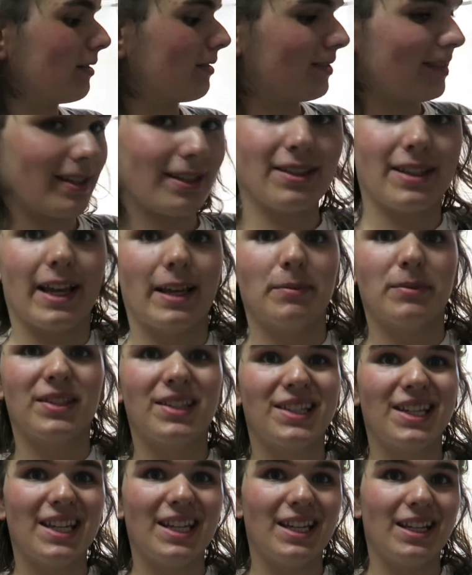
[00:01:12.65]
so the same
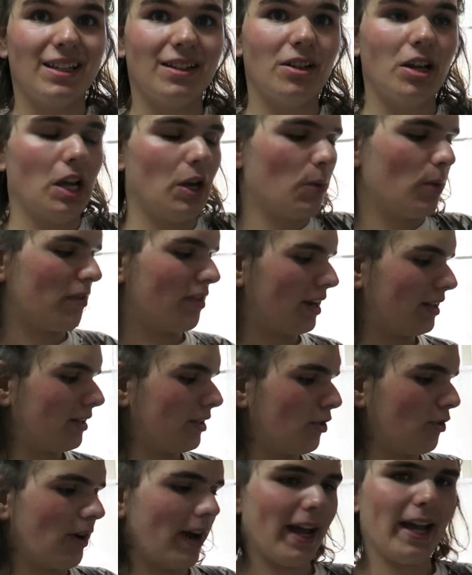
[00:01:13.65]
scene with our
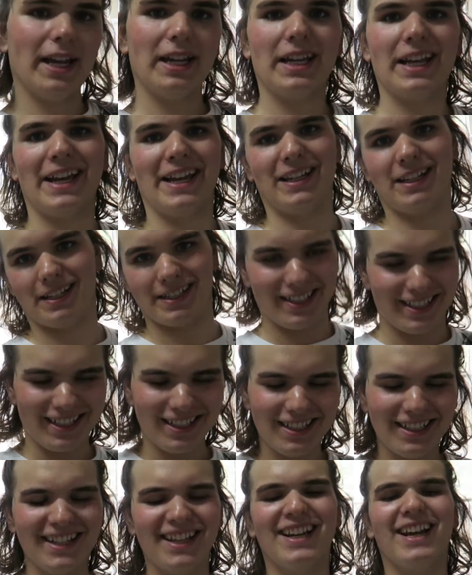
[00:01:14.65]
little egg
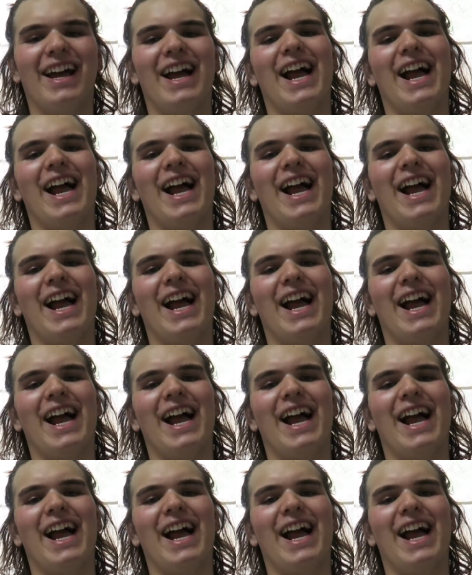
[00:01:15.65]
editing